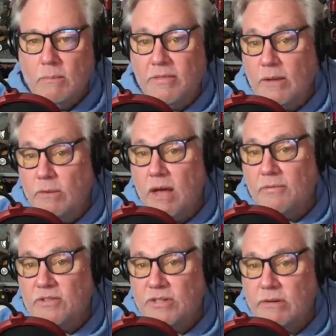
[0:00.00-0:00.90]
but then we
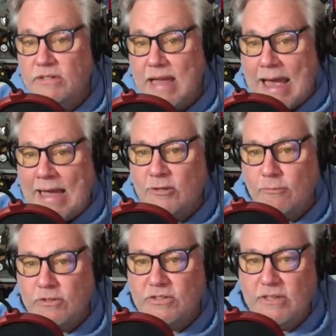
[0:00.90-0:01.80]
got the series Ash
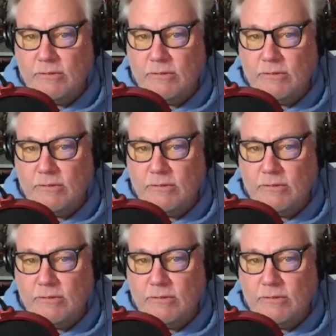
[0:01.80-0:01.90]
vs.